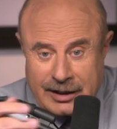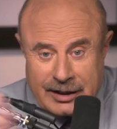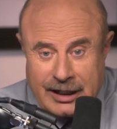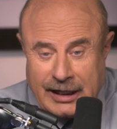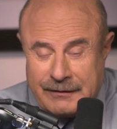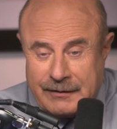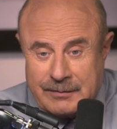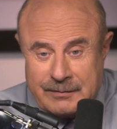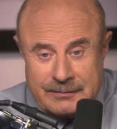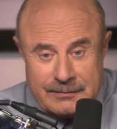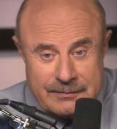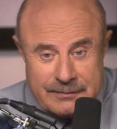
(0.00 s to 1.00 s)
cuff
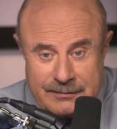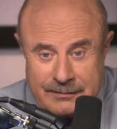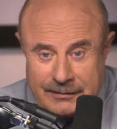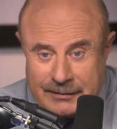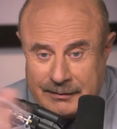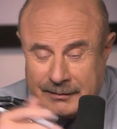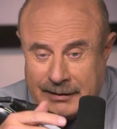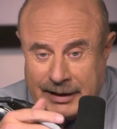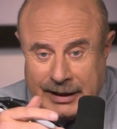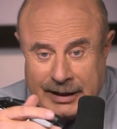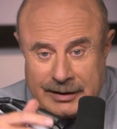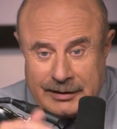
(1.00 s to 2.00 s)
them
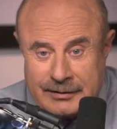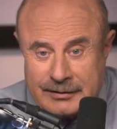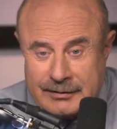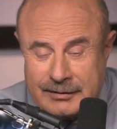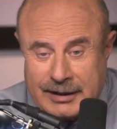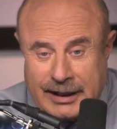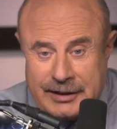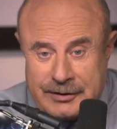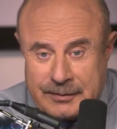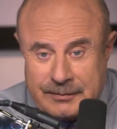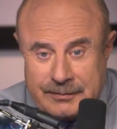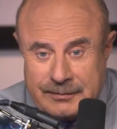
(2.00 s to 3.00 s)
and cage
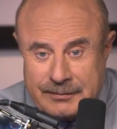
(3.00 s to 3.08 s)
them.